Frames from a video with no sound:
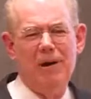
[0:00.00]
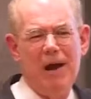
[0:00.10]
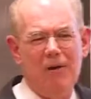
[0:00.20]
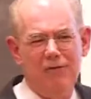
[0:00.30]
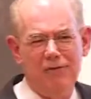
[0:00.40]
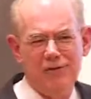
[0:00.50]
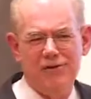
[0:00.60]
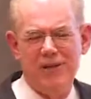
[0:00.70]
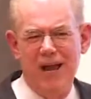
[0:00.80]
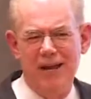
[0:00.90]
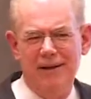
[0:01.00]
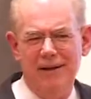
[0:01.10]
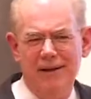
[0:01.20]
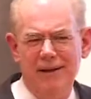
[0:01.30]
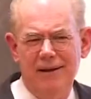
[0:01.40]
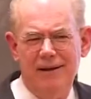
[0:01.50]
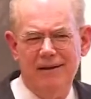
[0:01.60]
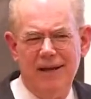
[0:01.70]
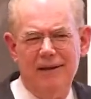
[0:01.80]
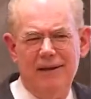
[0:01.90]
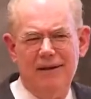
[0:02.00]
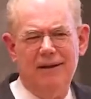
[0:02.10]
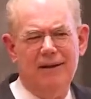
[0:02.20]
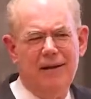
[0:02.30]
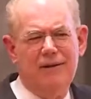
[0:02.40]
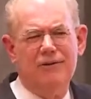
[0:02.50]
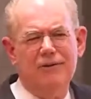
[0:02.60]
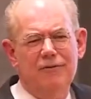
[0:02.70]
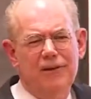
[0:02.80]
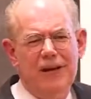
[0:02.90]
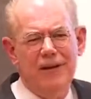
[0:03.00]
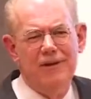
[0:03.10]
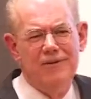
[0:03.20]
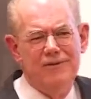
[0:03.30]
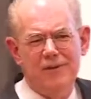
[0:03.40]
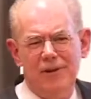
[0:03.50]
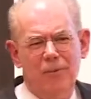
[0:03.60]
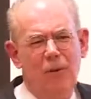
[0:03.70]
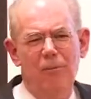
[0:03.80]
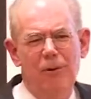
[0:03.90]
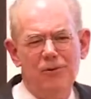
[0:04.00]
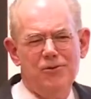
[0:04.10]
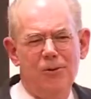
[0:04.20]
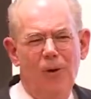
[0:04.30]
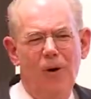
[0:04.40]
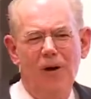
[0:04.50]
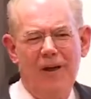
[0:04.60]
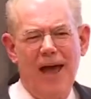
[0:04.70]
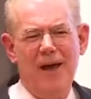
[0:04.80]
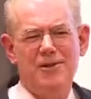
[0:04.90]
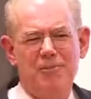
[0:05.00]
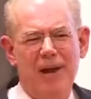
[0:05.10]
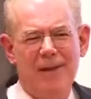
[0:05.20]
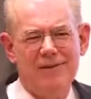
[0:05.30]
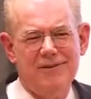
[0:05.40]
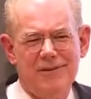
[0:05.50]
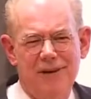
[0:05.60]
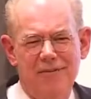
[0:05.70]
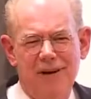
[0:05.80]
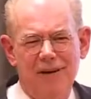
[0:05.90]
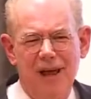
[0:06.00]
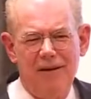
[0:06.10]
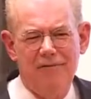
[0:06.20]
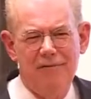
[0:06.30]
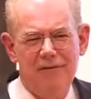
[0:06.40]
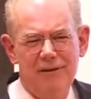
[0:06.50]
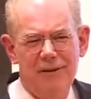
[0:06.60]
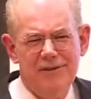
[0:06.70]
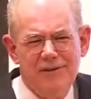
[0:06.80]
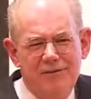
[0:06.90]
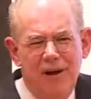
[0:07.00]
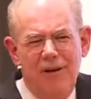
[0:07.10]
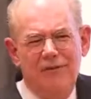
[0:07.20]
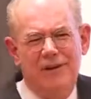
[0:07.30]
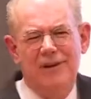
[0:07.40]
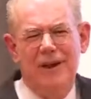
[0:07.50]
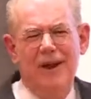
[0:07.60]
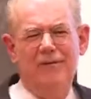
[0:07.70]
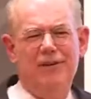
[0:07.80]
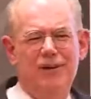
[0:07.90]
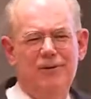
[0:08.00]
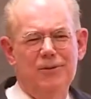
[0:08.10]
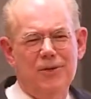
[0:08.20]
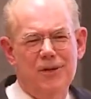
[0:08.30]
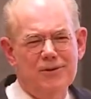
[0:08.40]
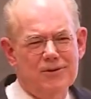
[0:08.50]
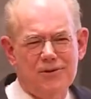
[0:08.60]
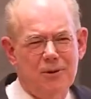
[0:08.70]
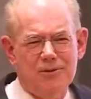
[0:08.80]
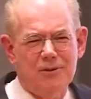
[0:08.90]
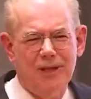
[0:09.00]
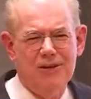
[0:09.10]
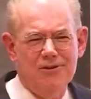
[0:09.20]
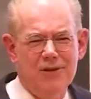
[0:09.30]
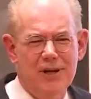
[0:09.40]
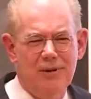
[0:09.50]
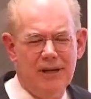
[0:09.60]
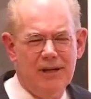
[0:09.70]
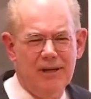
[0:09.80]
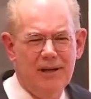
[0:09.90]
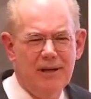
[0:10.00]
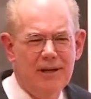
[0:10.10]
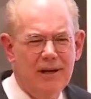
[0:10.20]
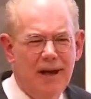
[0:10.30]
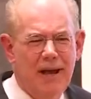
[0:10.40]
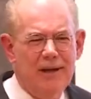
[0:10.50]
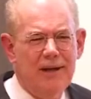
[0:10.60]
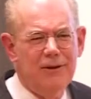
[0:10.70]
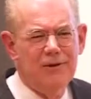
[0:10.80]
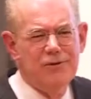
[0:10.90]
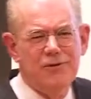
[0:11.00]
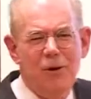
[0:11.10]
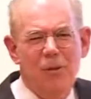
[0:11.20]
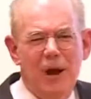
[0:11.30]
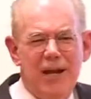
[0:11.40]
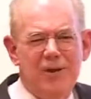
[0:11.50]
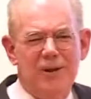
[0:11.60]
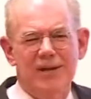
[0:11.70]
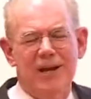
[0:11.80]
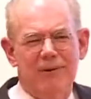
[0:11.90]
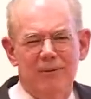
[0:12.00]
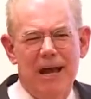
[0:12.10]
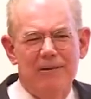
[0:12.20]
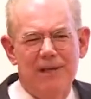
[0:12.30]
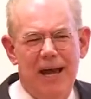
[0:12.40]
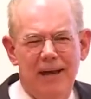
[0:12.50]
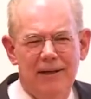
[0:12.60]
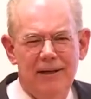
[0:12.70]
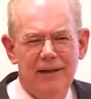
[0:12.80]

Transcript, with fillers: powerful state that intervenes in almost all aspects of our life. It's involved in heavy-duty social engineering. And there's no way you can get around that.